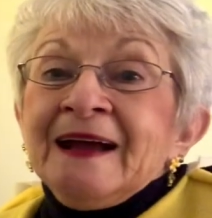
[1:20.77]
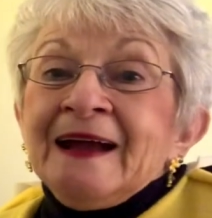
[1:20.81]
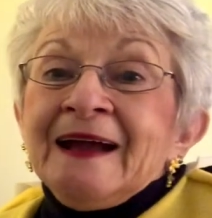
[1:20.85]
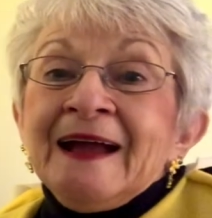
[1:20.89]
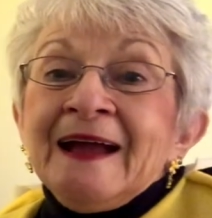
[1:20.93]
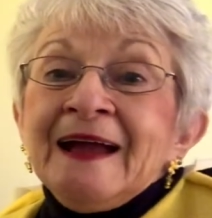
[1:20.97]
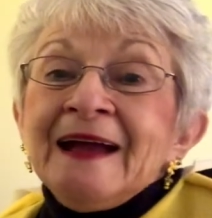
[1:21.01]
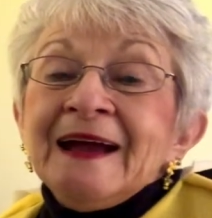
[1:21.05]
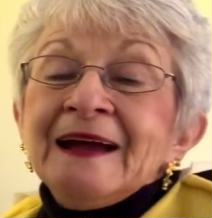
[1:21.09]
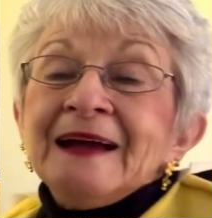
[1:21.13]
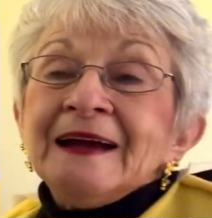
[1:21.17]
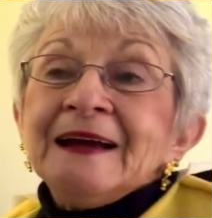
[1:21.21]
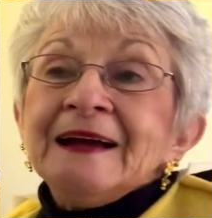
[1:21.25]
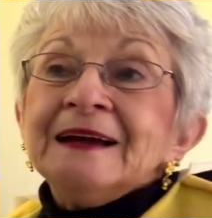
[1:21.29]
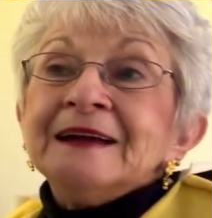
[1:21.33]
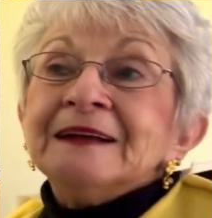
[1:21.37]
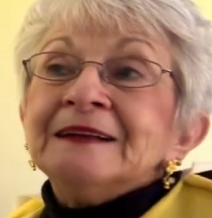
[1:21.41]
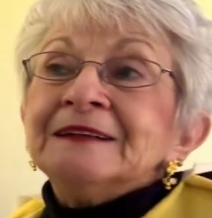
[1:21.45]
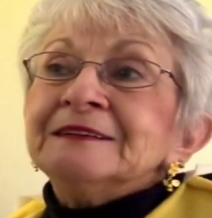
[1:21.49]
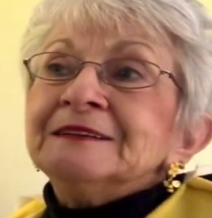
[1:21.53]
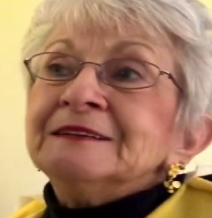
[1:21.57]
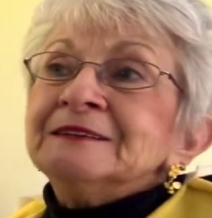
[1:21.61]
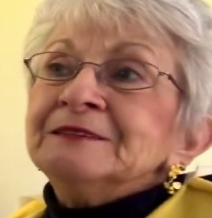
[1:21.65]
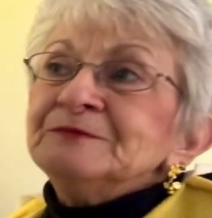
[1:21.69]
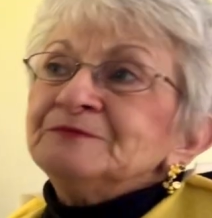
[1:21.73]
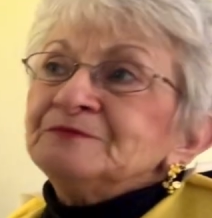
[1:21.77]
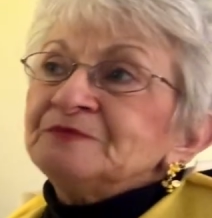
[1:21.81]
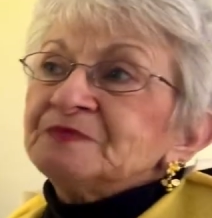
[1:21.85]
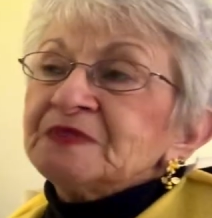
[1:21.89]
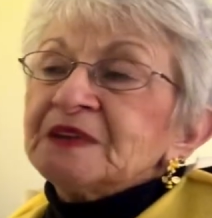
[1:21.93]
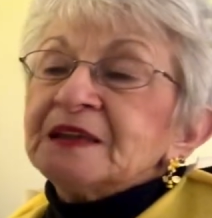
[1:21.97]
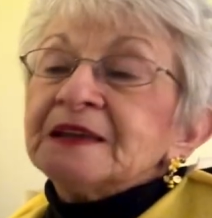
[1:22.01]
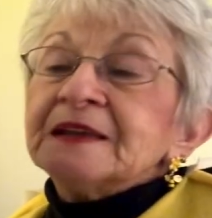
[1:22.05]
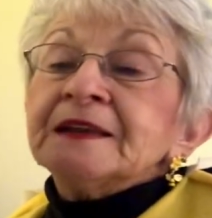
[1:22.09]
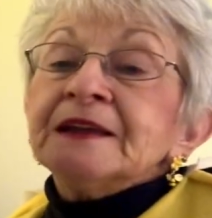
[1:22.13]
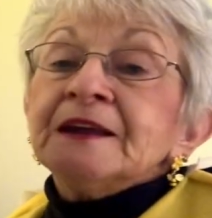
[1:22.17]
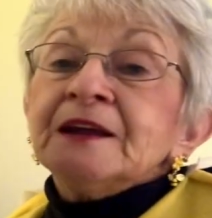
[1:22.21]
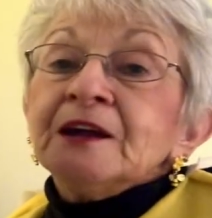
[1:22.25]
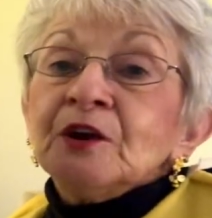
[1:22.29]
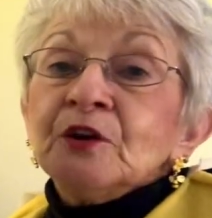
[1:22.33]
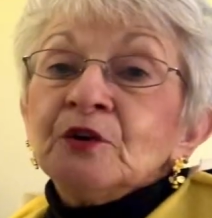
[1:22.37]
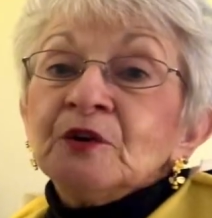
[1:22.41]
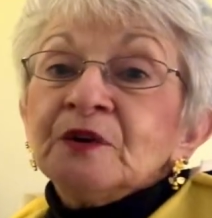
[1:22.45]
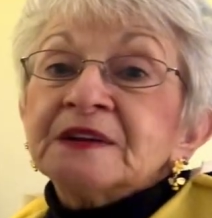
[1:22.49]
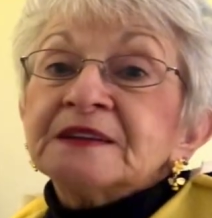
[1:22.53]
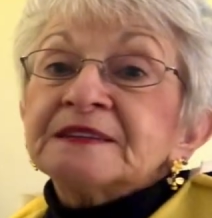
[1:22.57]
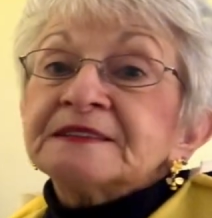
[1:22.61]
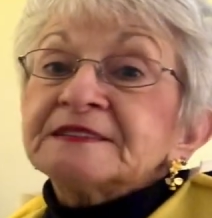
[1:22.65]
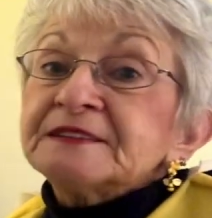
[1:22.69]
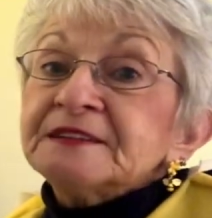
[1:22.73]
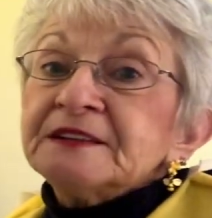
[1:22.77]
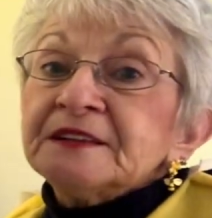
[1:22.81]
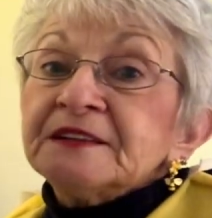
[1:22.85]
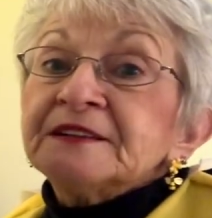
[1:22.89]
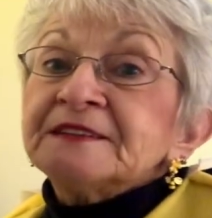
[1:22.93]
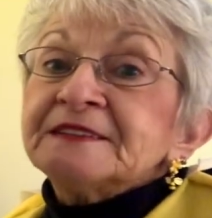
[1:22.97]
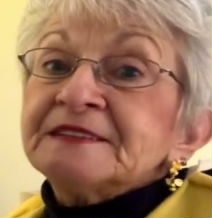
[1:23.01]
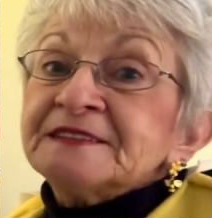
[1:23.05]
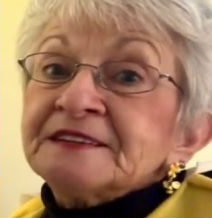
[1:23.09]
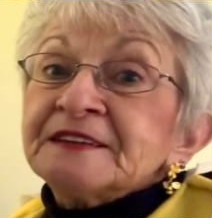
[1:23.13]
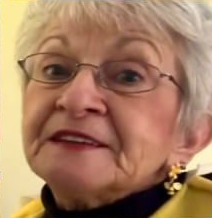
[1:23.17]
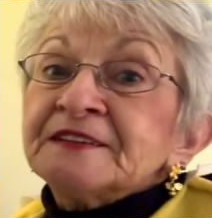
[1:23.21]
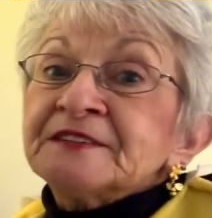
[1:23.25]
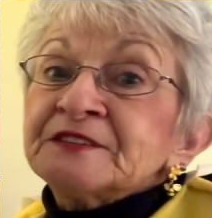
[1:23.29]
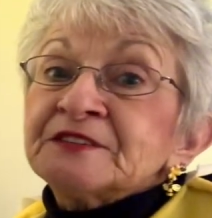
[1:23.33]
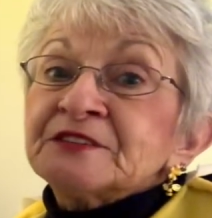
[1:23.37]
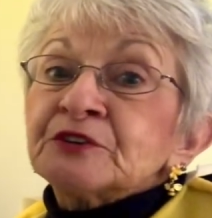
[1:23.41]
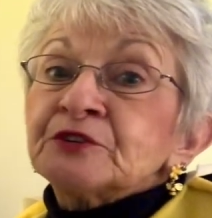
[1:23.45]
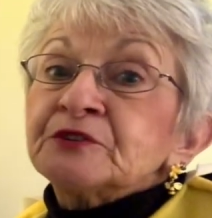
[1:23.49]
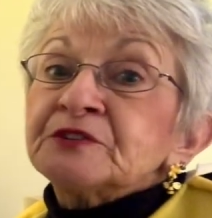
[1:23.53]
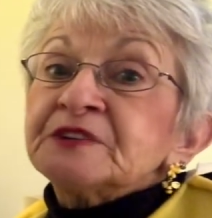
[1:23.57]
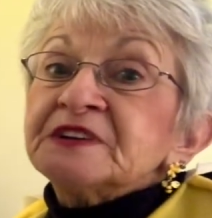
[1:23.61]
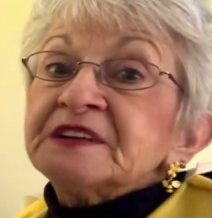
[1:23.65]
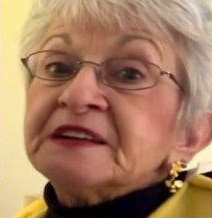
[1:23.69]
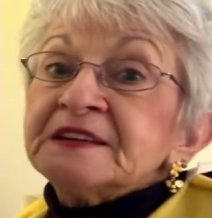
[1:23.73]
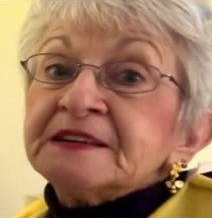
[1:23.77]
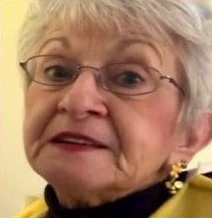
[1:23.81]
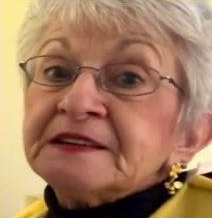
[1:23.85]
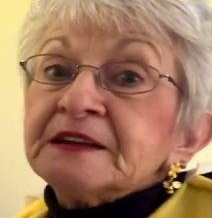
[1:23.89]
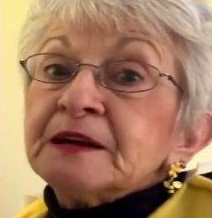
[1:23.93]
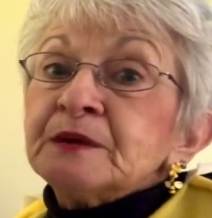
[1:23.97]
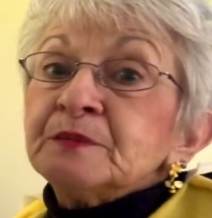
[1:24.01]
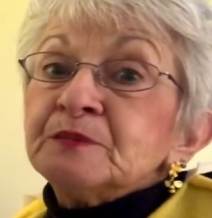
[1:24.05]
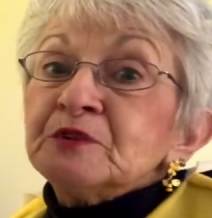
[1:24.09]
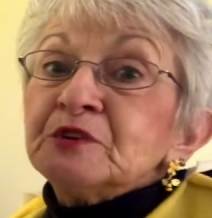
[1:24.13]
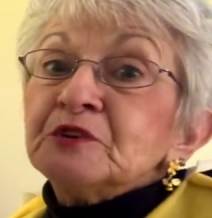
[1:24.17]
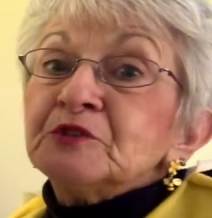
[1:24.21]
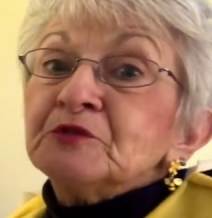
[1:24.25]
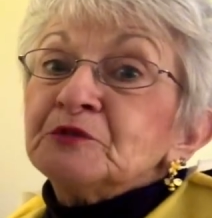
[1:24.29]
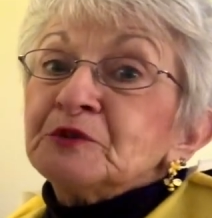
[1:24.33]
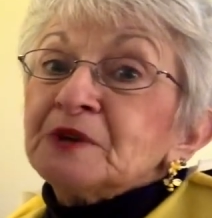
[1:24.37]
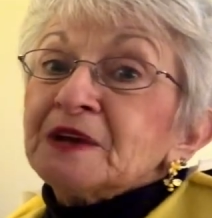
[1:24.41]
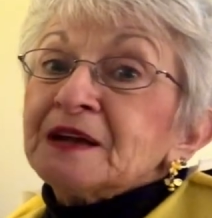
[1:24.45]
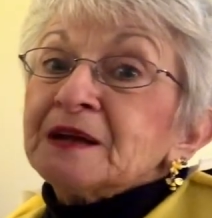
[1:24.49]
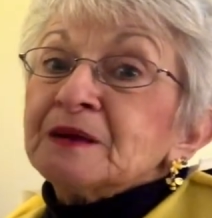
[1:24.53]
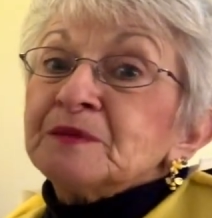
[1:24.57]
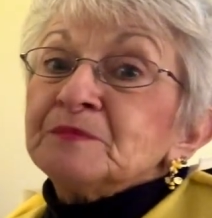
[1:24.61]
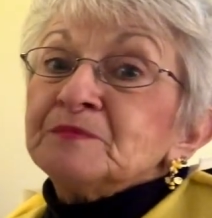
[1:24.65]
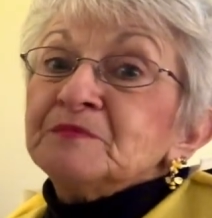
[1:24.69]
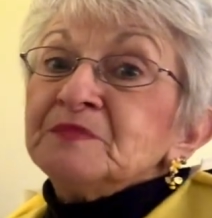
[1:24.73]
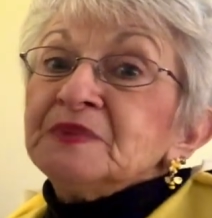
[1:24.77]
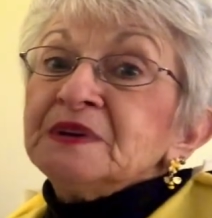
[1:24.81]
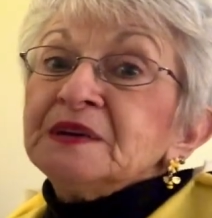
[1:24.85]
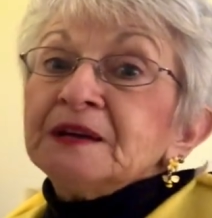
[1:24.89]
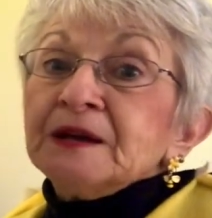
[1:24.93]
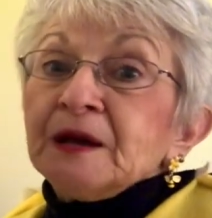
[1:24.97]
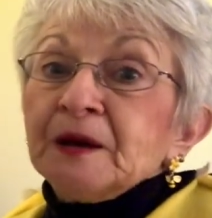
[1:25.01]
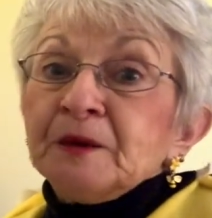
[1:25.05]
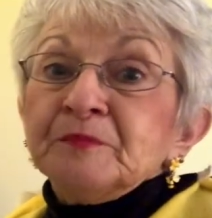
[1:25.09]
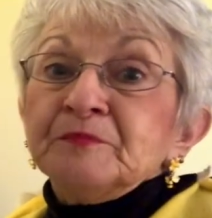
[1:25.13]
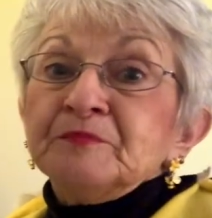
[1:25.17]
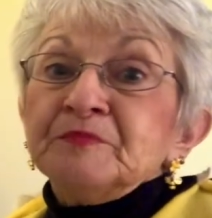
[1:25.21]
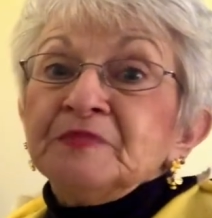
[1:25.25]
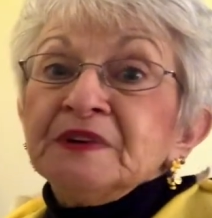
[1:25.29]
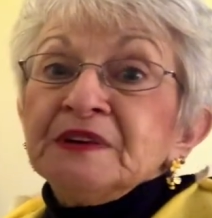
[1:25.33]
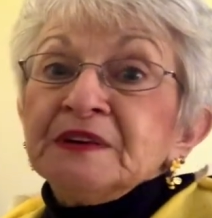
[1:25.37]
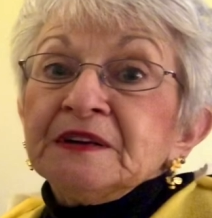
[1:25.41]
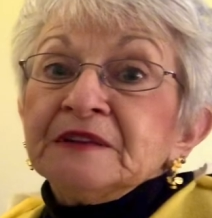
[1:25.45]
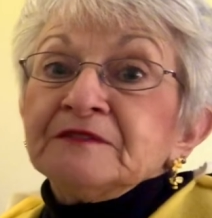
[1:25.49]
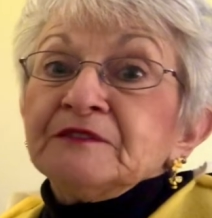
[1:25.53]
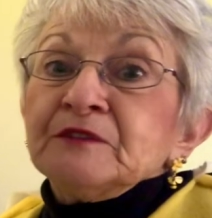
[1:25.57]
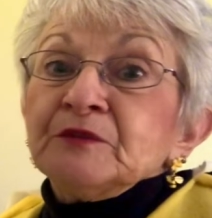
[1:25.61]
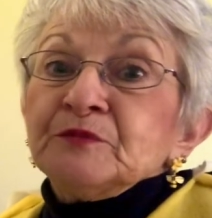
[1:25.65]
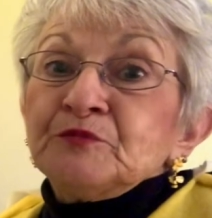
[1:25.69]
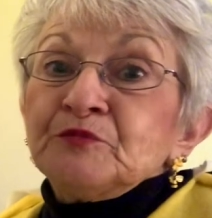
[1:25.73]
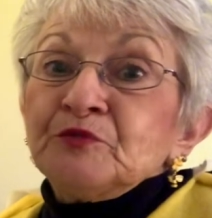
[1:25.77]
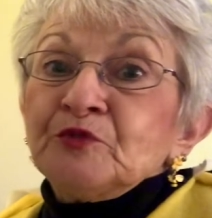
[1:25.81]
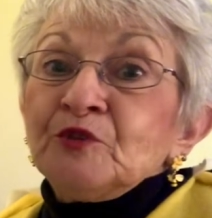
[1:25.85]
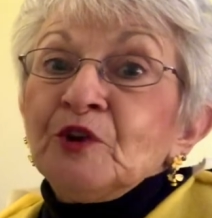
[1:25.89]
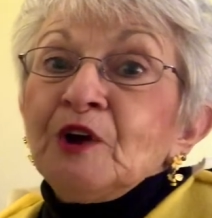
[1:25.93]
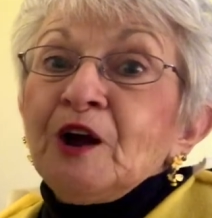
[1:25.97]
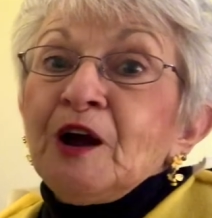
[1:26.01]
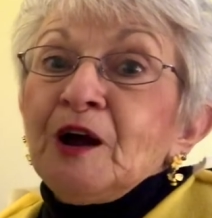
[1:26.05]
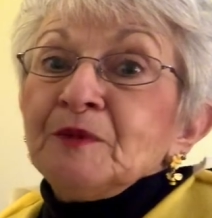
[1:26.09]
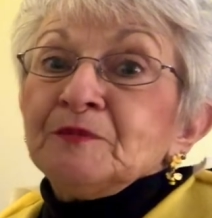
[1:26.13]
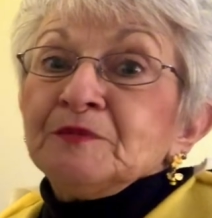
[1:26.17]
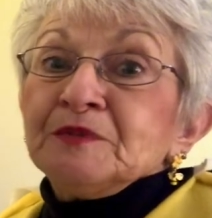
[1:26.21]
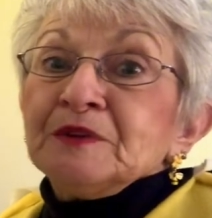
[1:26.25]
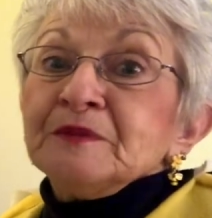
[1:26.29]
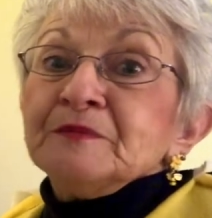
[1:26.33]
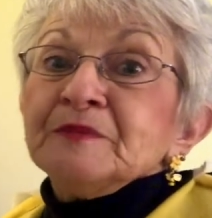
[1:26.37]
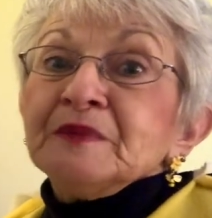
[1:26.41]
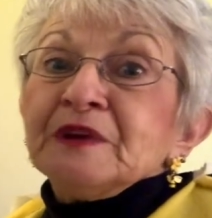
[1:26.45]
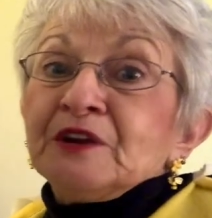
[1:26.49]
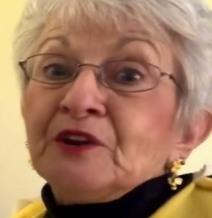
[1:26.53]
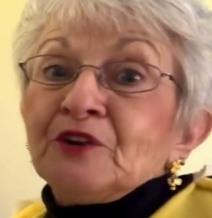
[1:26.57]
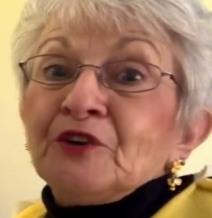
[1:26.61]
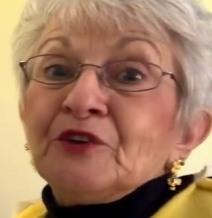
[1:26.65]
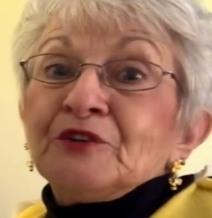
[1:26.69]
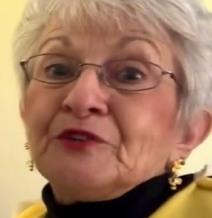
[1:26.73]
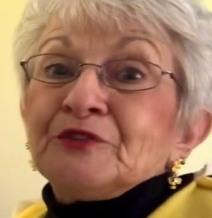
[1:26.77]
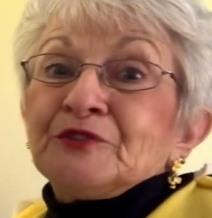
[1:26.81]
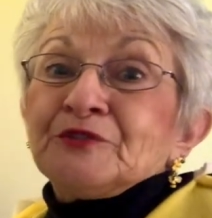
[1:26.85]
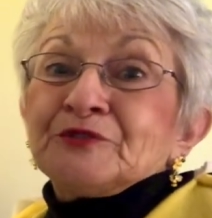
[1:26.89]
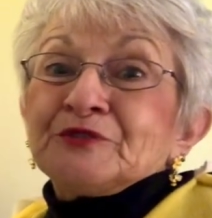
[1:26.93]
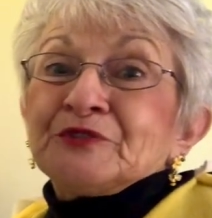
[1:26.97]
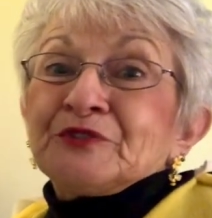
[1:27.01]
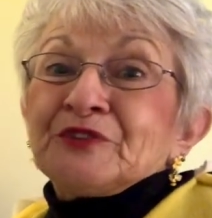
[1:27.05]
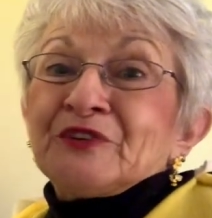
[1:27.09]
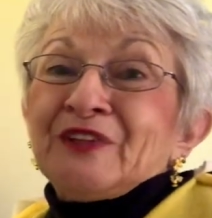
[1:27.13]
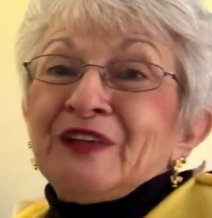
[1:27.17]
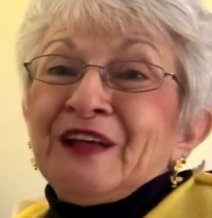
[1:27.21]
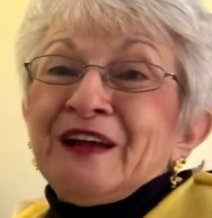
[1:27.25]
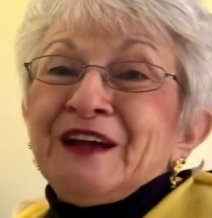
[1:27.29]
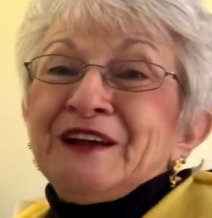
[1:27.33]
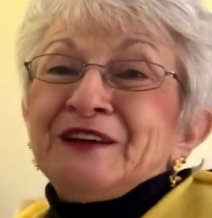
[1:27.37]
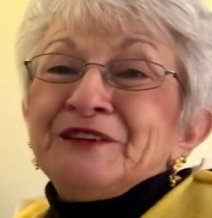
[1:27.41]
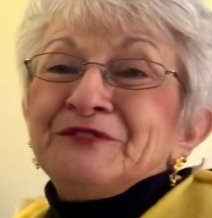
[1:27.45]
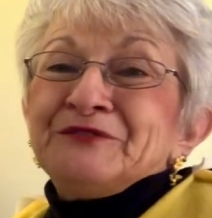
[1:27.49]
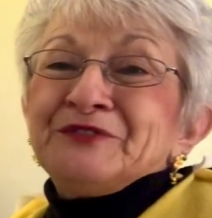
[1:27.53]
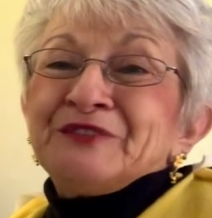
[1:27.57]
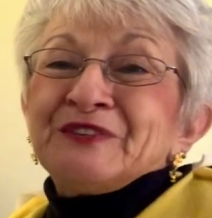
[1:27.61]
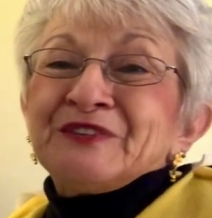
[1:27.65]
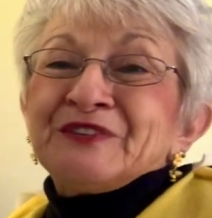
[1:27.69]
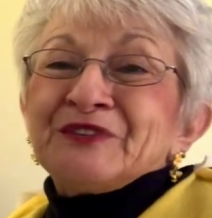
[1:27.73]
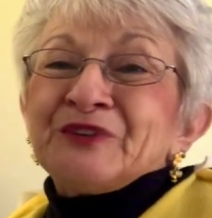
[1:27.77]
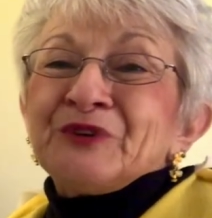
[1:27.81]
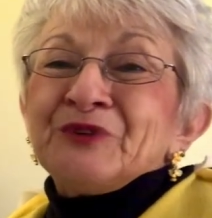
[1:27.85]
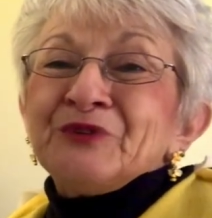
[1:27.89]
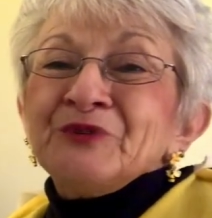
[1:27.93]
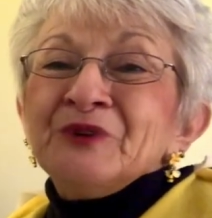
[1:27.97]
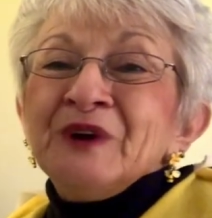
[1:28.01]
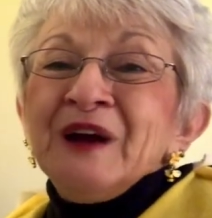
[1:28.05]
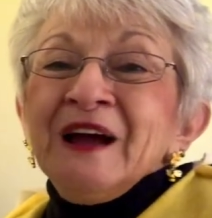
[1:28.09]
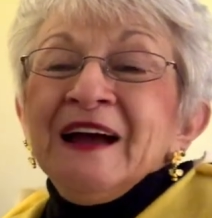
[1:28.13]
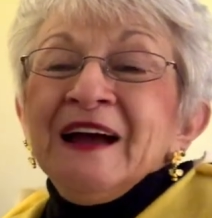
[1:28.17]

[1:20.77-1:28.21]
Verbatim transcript: And you know, his little sister DW can be a bit of a problem in Arthur's life. So